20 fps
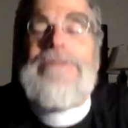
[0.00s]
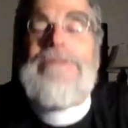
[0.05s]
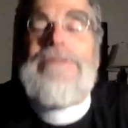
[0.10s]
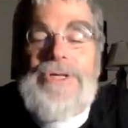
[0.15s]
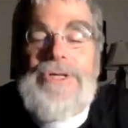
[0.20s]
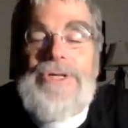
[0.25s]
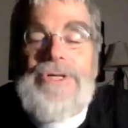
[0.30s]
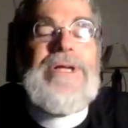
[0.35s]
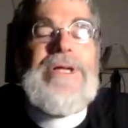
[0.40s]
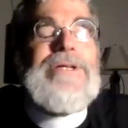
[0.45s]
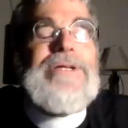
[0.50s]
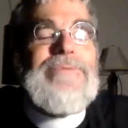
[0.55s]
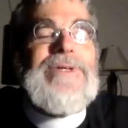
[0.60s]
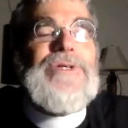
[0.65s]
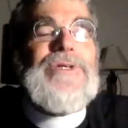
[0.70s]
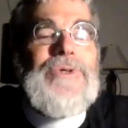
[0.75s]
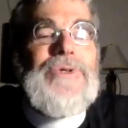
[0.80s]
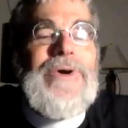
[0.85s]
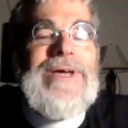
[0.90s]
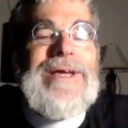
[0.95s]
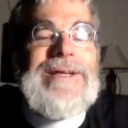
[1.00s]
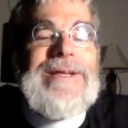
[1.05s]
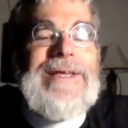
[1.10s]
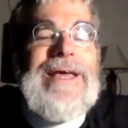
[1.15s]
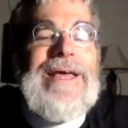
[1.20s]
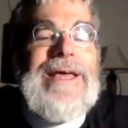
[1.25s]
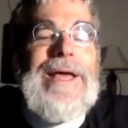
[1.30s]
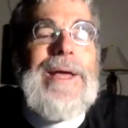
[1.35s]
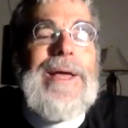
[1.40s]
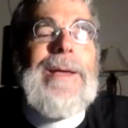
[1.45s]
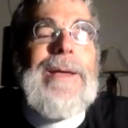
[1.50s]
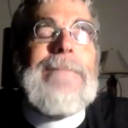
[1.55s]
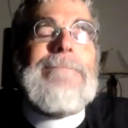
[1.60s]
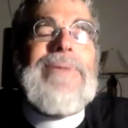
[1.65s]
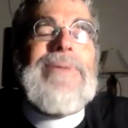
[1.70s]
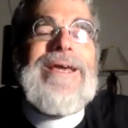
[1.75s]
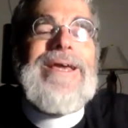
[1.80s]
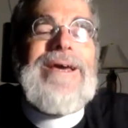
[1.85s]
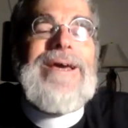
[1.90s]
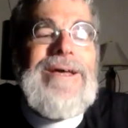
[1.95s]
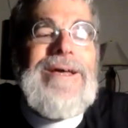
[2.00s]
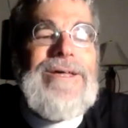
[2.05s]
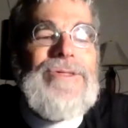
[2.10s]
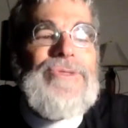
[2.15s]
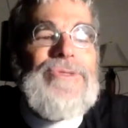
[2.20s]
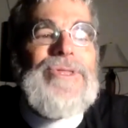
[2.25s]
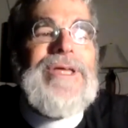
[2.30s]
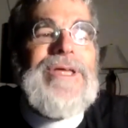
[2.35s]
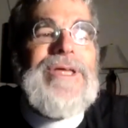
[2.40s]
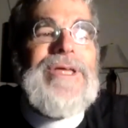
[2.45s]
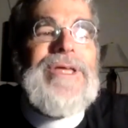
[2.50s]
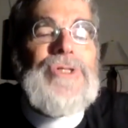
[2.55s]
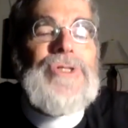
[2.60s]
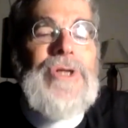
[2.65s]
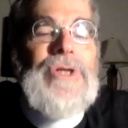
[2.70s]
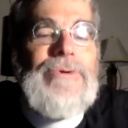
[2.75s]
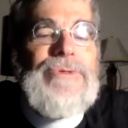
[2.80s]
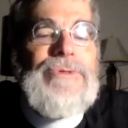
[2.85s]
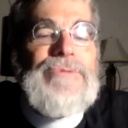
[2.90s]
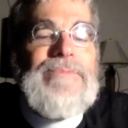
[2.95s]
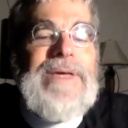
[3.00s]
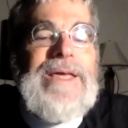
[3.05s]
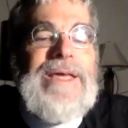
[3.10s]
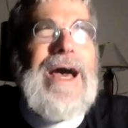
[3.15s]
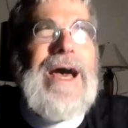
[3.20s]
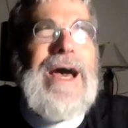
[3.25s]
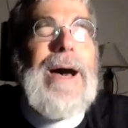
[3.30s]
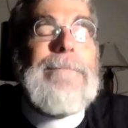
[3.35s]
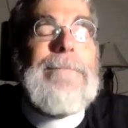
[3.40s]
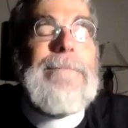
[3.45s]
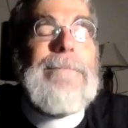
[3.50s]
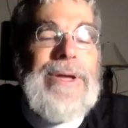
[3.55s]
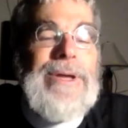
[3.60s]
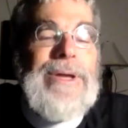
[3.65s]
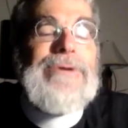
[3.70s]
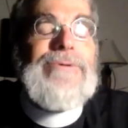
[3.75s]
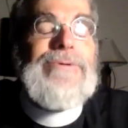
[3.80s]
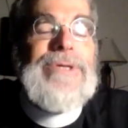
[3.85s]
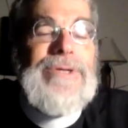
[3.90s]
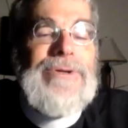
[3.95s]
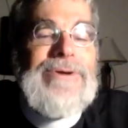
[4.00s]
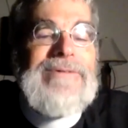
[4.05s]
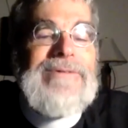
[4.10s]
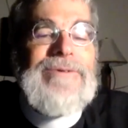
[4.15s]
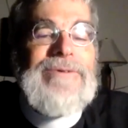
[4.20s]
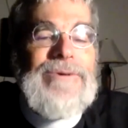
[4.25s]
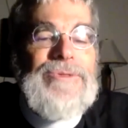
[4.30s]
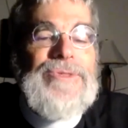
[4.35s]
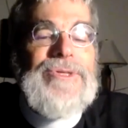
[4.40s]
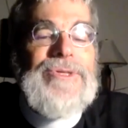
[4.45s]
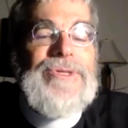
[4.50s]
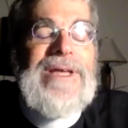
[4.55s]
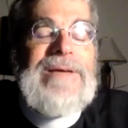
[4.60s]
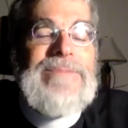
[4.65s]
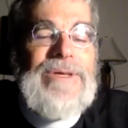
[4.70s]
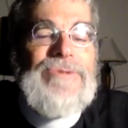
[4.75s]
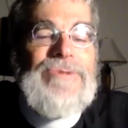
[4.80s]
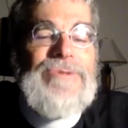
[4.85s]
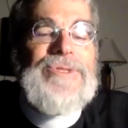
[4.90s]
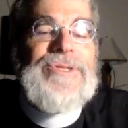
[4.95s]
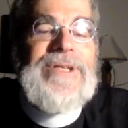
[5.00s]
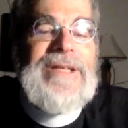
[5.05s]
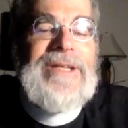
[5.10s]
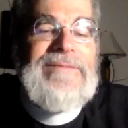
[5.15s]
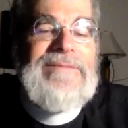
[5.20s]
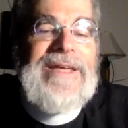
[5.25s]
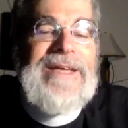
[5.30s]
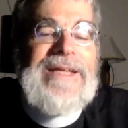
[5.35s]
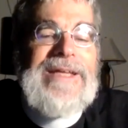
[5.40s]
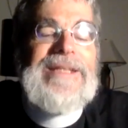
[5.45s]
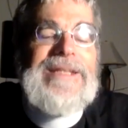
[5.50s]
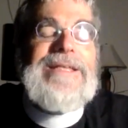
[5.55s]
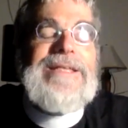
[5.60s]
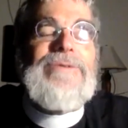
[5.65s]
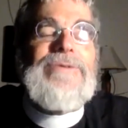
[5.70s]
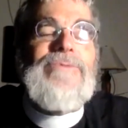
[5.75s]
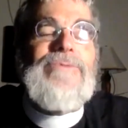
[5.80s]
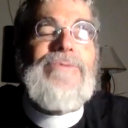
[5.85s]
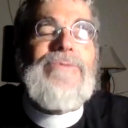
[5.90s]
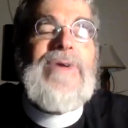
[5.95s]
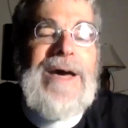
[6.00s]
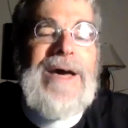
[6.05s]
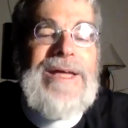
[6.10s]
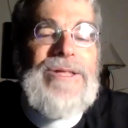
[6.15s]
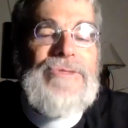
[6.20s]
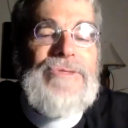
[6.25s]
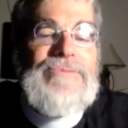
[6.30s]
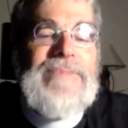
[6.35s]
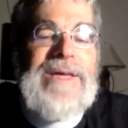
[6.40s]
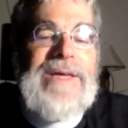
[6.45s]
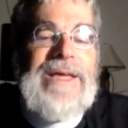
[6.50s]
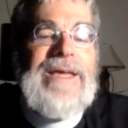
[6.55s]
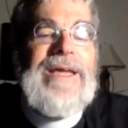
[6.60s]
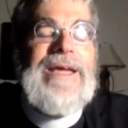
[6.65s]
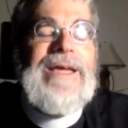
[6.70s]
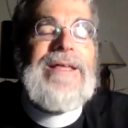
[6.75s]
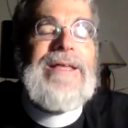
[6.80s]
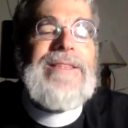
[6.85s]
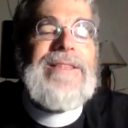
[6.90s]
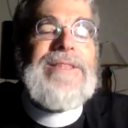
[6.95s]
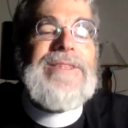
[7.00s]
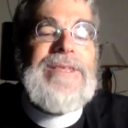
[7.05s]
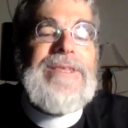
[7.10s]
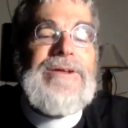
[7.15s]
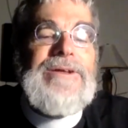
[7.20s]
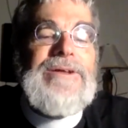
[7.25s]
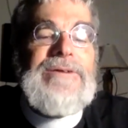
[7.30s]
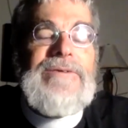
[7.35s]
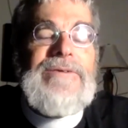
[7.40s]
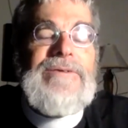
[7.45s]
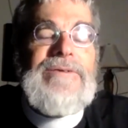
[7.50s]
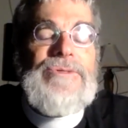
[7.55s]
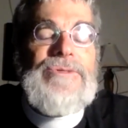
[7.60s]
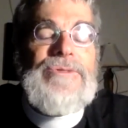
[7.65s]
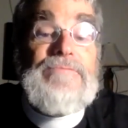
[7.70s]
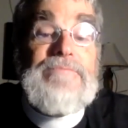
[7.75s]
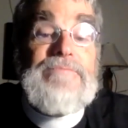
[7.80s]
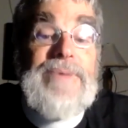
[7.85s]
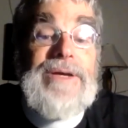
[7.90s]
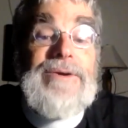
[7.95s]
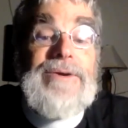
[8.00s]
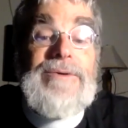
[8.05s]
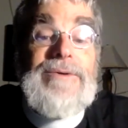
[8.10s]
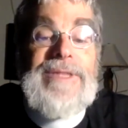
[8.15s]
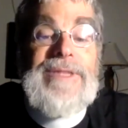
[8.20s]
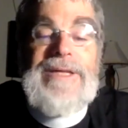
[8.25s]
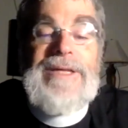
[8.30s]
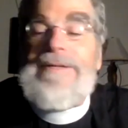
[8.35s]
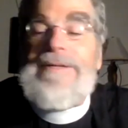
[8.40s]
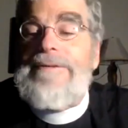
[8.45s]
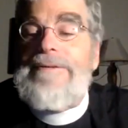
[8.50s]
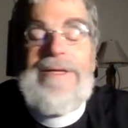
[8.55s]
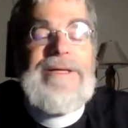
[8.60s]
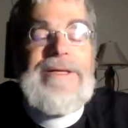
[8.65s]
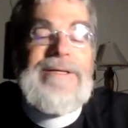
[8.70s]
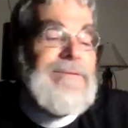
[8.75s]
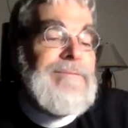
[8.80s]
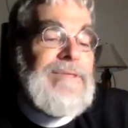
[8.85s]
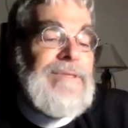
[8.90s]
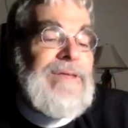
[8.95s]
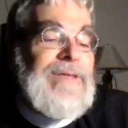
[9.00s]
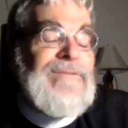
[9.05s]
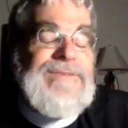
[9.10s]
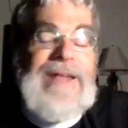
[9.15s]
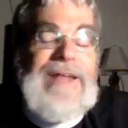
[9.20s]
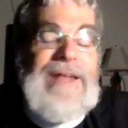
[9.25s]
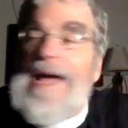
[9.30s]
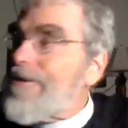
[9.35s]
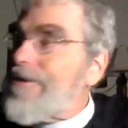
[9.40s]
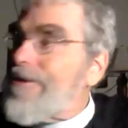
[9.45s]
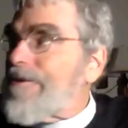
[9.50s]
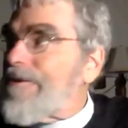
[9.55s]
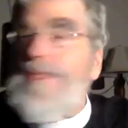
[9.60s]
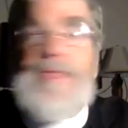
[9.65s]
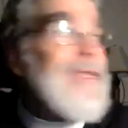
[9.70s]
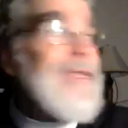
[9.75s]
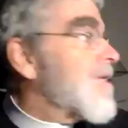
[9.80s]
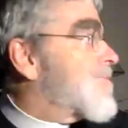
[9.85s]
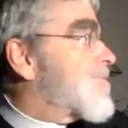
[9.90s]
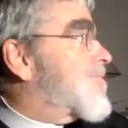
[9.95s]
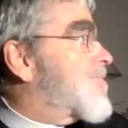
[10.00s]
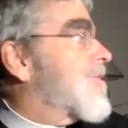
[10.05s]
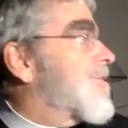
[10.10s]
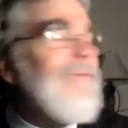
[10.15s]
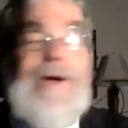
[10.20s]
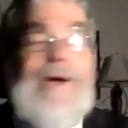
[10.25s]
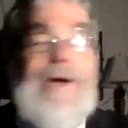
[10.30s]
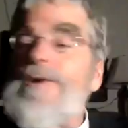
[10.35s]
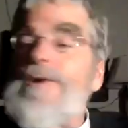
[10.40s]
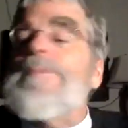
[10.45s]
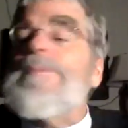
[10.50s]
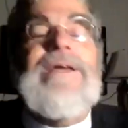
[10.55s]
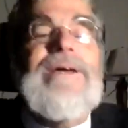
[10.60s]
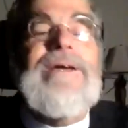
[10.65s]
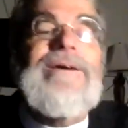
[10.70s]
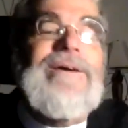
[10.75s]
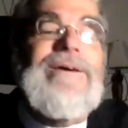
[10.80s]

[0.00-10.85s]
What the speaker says: just going to enjoy it because it shows me a bigger universe than I'm used to living in. And it reminds me that the universe is bigger than the flat earth that I see around me.